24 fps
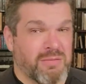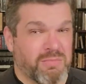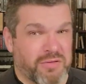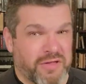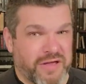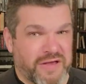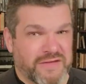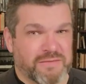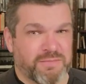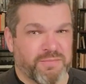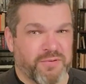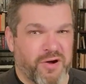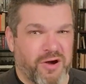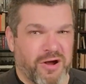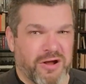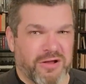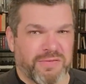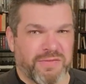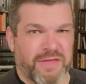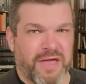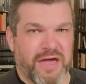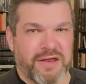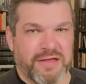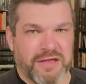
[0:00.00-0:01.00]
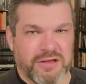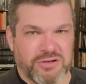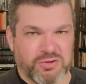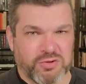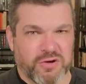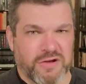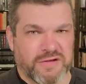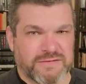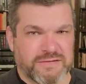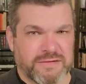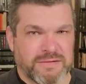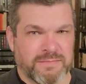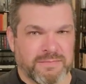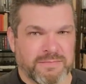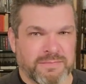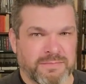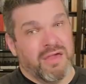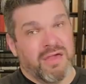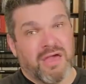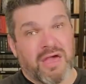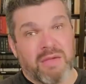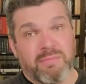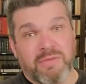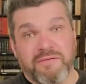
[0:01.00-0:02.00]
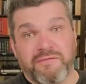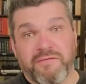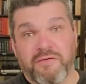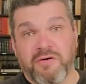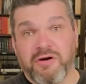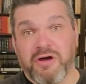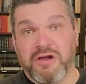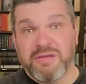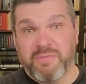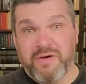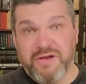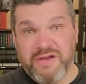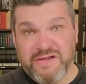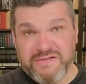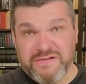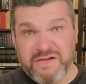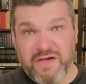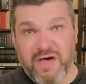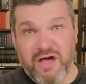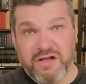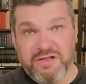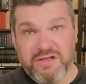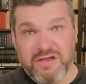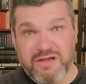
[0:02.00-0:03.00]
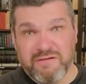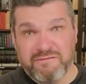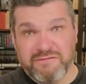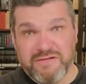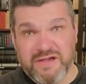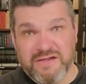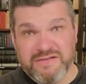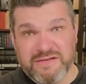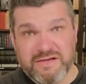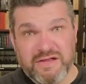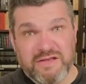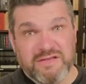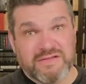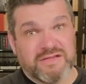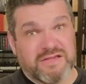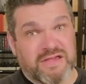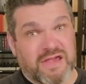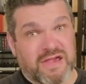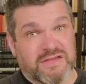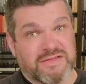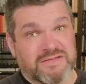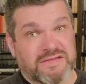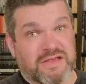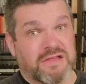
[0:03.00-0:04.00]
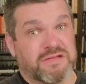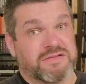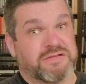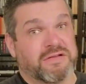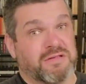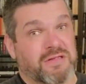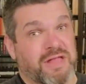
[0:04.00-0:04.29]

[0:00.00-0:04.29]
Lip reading: plays a part in that interest. And before anybody's cognitive dissonance kicks in to